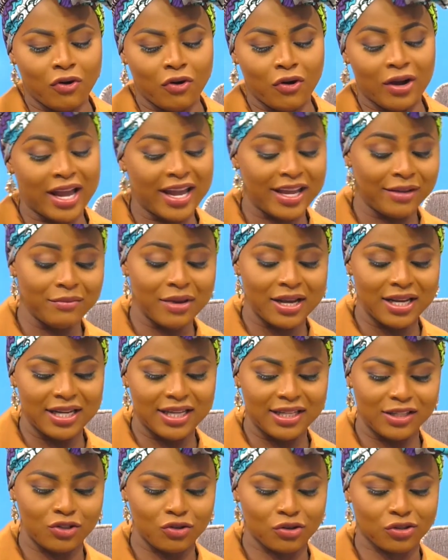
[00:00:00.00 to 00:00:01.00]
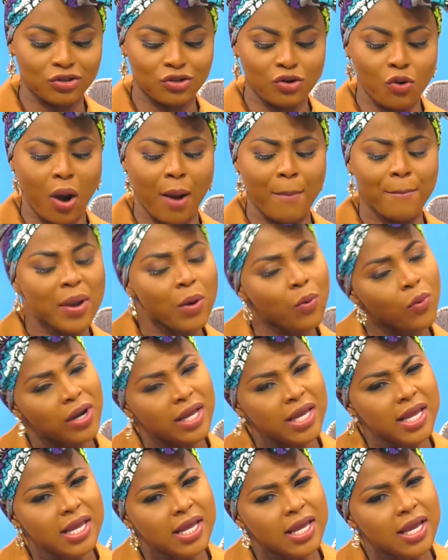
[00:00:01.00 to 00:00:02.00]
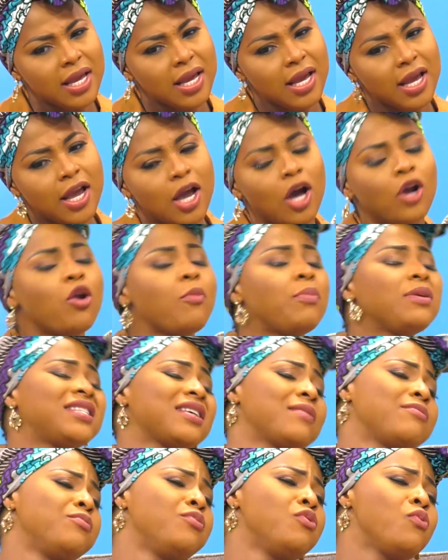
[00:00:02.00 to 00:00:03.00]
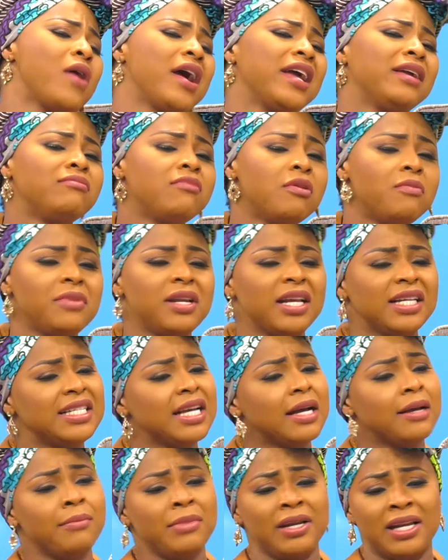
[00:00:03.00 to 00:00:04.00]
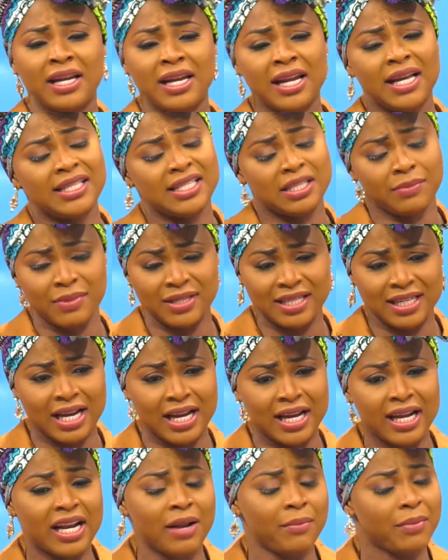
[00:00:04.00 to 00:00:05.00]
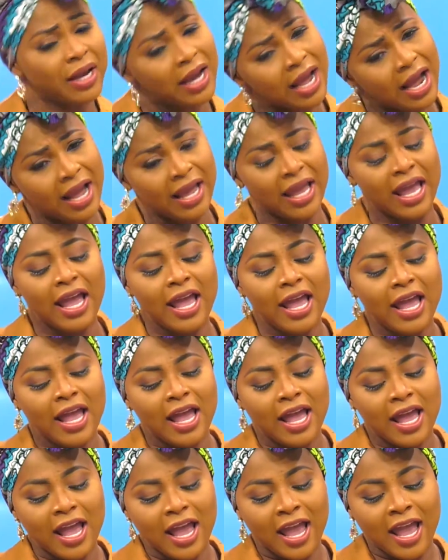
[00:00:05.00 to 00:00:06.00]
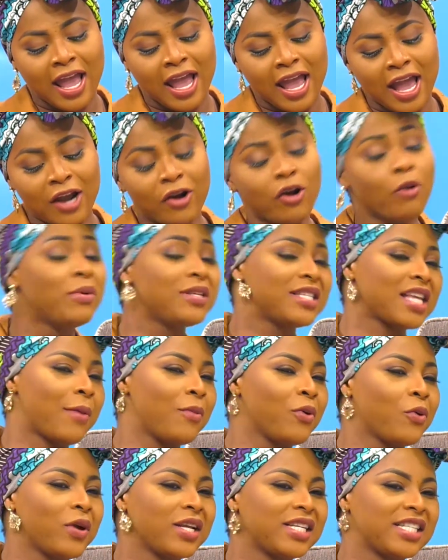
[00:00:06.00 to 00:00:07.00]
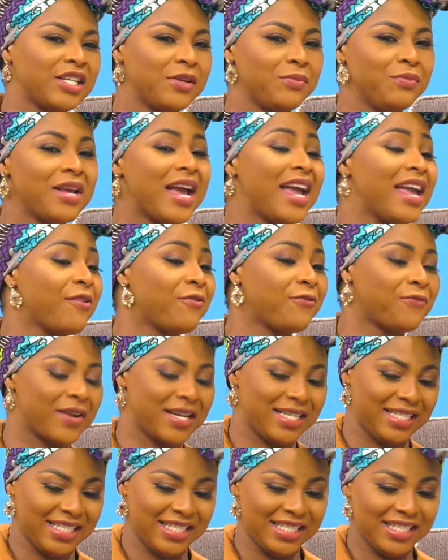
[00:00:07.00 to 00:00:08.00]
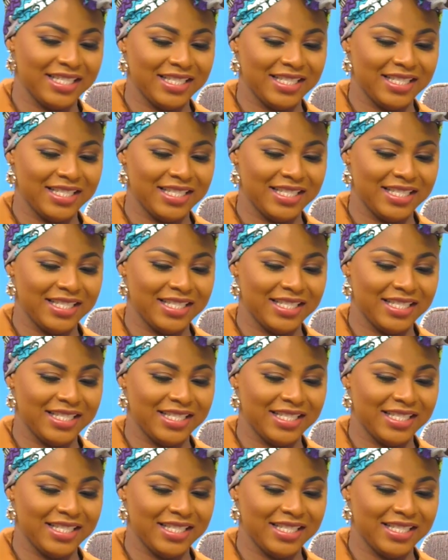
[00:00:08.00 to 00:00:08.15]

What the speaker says: Or I be needs your soul, I'm a wee. And no be some be why, be manager, men and nine to make a kind of a kind. And no be some question be I have funny.